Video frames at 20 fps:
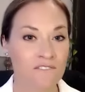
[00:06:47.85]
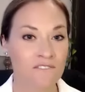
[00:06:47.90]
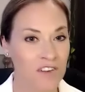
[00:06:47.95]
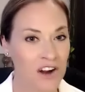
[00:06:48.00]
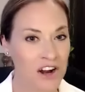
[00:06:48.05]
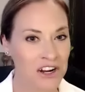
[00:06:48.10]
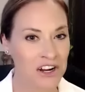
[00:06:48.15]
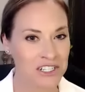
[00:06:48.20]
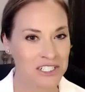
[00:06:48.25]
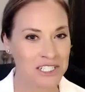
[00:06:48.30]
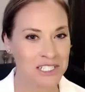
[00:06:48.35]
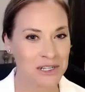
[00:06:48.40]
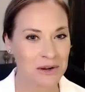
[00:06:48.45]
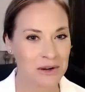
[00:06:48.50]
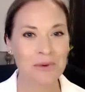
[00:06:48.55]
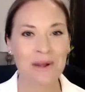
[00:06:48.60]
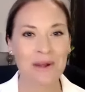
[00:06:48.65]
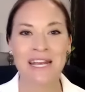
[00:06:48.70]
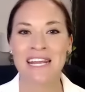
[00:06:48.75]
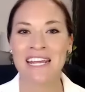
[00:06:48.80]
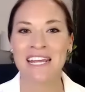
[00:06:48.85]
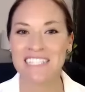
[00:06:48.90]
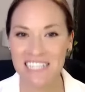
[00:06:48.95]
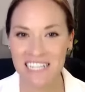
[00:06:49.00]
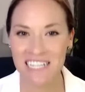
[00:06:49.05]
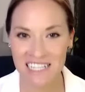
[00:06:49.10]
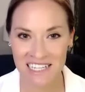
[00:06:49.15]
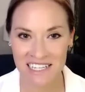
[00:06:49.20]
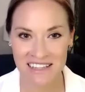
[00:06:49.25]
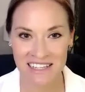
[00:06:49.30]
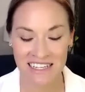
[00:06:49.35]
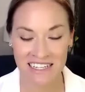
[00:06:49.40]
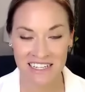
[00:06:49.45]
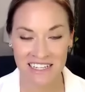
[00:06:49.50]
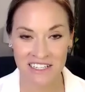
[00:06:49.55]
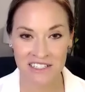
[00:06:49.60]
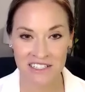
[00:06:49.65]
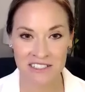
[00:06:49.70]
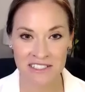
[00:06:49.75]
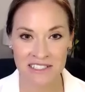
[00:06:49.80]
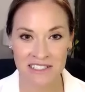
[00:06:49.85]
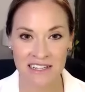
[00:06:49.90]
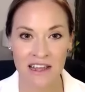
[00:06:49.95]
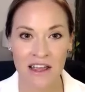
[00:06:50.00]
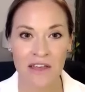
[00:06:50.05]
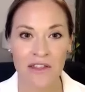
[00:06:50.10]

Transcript: First, we need to clean the ears.